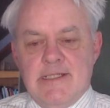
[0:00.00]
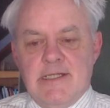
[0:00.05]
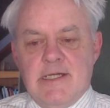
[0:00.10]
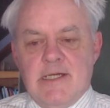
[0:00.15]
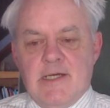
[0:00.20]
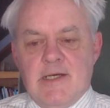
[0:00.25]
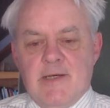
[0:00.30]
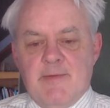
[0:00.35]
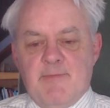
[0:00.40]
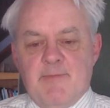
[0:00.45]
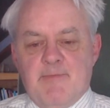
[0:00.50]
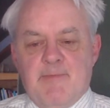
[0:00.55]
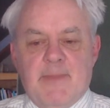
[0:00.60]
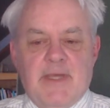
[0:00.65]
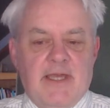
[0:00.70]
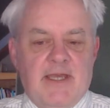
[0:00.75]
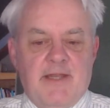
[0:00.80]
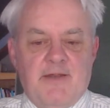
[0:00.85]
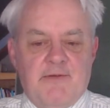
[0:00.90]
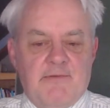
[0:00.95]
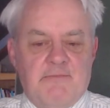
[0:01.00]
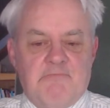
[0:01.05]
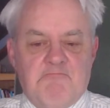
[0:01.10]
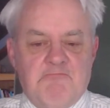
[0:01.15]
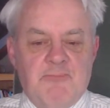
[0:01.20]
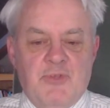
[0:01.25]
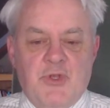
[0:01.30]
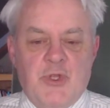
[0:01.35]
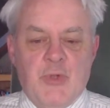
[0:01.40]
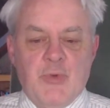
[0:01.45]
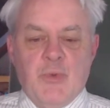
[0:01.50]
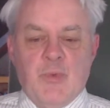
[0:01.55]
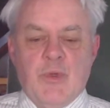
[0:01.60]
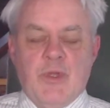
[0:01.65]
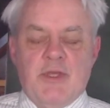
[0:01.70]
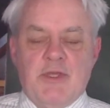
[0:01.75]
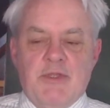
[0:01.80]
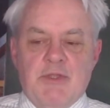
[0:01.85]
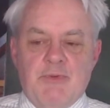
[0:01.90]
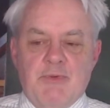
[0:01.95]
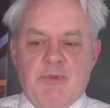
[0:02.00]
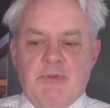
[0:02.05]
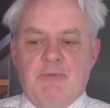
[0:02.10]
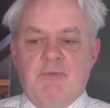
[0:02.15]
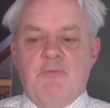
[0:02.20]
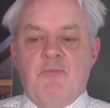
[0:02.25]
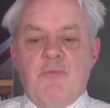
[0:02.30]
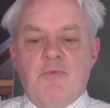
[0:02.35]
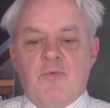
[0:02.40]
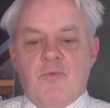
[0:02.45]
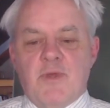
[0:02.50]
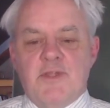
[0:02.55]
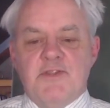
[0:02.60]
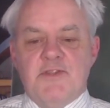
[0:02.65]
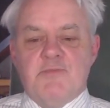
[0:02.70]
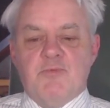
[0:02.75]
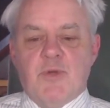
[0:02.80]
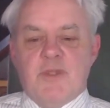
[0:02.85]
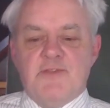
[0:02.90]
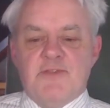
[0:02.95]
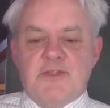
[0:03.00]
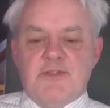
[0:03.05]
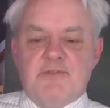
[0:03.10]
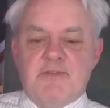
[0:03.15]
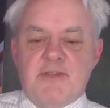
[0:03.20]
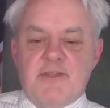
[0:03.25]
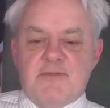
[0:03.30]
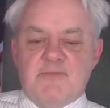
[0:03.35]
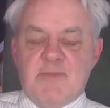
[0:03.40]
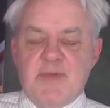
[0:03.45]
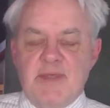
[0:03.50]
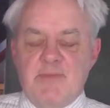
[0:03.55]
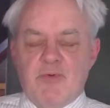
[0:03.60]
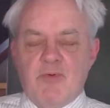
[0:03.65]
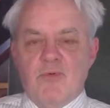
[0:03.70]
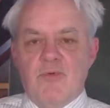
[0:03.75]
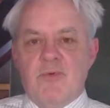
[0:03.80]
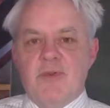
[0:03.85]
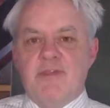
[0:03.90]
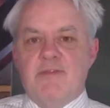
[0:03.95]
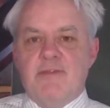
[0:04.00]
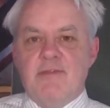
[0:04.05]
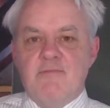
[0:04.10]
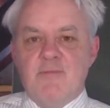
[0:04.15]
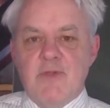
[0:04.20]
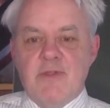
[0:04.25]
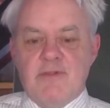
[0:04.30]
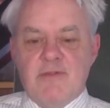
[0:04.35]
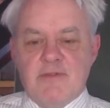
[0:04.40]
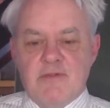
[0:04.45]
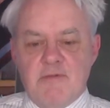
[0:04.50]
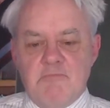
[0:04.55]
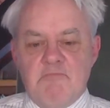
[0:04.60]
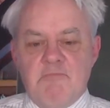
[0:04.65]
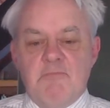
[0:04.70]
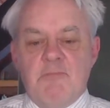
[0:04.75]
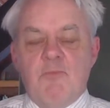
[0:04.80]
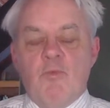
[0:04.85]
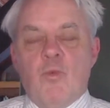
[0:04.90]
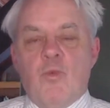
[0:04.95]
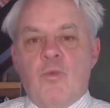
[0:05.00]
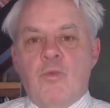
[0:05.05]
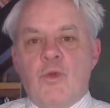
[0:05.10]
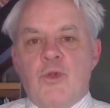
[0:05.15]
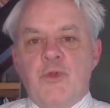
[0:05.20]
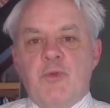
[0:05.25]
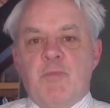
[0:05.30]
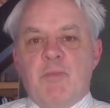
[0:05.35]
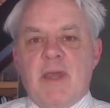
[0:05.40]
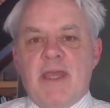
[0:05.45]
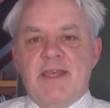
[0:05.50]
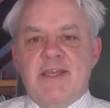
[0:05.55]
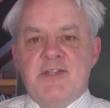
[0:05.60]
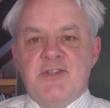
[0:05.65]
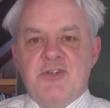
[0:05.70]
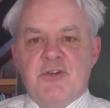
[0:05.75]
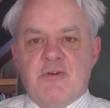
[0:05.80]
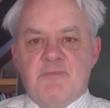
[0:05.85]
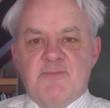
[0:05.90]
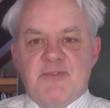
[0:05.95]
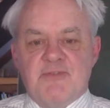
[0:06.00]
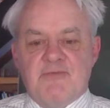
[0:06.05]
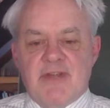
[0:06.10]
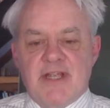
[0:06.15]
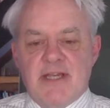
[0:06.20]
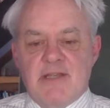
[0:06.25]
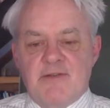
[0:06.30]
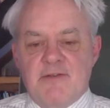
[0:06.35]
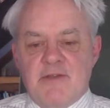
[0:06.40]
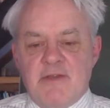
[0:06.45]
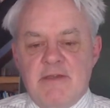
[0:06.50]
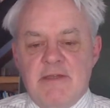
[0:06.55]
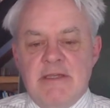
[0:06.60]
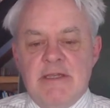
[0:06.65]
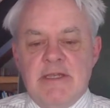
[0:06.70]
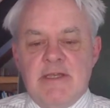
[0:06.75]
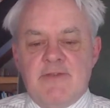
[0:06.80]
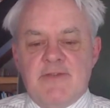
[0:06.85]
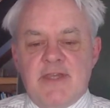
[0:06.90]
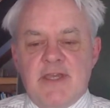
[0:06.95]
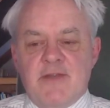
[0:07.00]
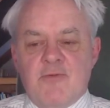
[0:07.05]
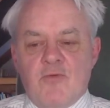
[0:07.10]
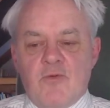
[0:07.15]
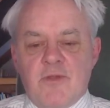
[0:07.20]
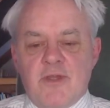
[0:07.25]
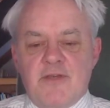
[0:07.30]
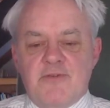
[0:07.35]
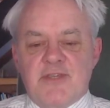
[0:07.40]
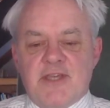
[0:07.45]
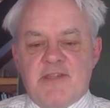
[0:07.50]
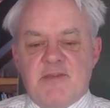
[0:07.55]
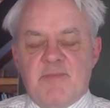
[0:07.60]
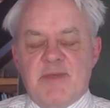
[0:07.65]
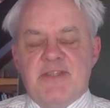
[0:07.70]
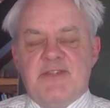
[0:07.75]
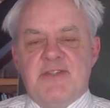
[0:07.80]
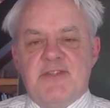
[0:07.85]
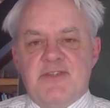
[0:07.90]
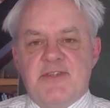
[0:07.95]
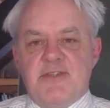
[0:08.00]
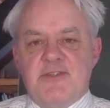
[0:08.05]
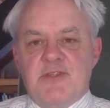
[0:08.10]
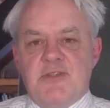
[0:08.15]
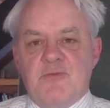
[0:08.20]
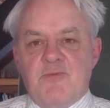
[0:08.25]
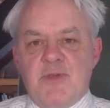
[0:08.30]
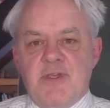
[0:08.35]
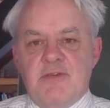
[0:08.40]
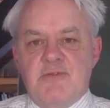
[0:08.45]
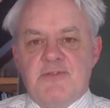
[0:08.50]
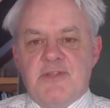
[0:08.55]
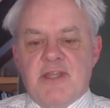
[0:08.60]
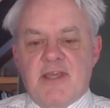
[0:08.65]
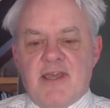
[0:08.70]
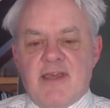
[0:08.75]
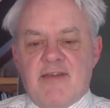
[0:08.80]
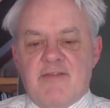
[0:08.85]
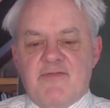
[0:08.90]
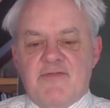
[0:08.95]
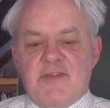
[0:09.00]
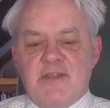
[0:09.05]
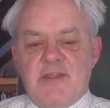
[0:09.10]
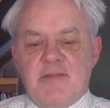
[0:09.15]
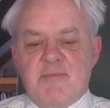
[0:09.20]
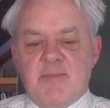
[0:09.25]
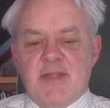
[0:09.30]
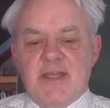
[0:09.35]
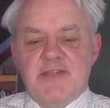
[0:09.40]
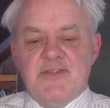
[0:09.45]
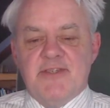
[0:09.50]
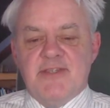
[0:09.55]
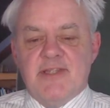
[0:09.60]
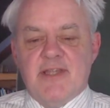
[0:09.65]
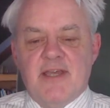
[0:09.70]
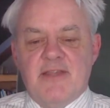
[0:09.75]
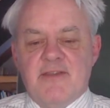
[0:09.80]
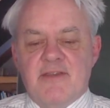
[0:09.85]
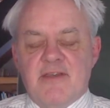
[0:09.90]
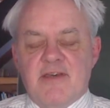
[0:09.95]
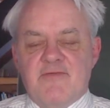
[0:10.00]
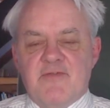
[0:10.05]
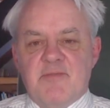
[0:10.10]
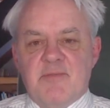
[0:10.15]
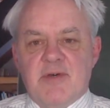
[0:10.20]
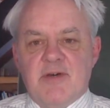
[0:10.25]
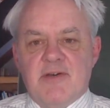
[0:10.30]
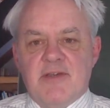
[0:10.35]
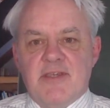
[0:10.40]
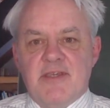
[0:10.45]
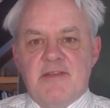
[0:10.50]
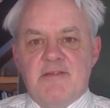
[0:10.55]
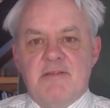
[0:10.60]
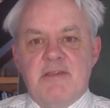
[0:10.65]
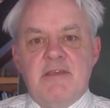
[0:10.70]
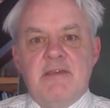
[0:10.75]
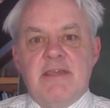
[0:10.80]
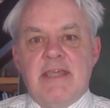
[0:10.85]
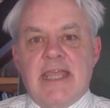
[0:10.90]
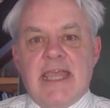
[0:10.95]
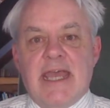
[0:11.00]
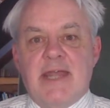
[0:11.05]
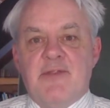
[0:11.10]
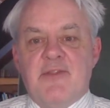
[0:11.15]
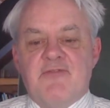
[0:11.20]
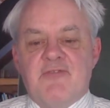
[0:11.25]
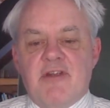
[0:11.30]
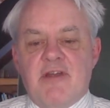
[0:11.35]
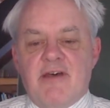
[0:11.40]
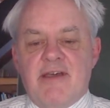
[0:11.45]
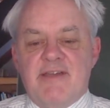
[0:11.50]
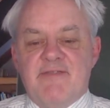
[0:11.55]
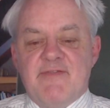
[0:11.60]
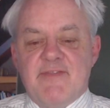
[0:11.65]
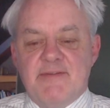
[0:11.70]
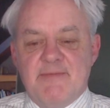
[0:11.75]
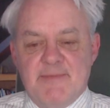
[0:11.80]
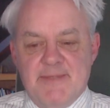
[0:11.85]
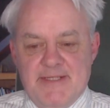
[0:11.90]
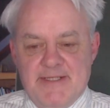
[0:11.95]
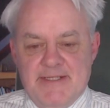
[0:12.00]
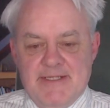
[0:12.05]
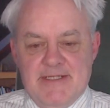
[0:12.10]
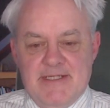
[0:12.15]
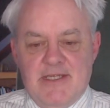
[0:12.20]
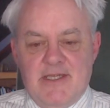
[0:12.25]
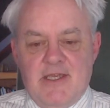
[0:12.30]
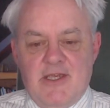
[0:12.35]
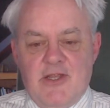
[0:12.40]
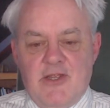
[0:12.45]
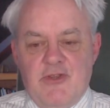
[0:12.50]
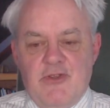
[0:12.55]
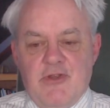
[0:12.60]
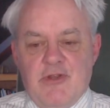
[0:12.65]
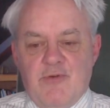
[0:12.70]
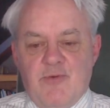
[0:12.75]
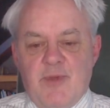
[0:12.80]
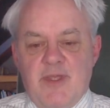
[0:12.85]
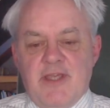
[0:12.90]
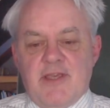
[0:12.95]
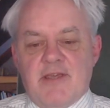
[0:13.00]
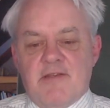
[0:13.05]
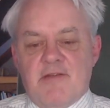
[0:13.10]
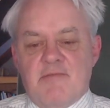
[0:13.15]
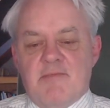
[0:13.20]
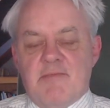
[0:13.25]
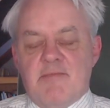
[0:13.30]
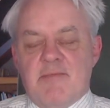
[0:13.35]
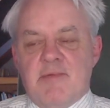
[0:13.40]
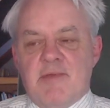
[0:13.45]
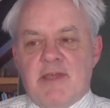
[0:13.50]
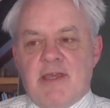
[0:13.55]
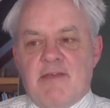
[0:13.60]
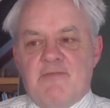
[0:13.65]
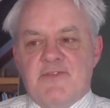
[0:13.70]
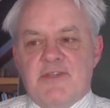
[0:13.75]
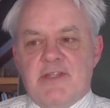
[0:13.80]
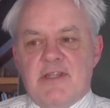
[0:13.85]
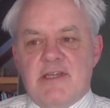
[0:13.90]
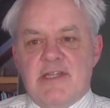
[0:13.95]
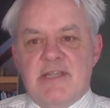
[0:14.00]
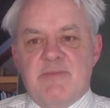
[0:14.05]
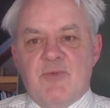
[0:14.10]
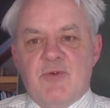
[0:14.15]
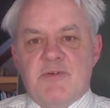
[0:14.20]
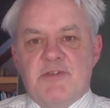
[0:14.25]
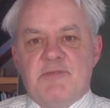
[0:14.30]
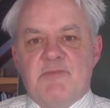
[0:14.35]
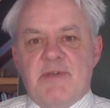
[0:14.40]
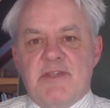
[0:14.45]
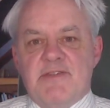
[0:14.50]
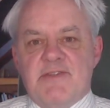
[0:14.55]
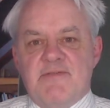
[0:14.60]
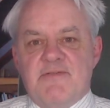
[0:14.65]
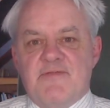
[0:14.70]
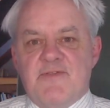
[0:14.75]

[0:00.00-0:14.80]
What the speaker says: And once there's people with good paying jobs around, then all those other businesses that we used to have in places like the covered market can thrive. We can have slightly more expensive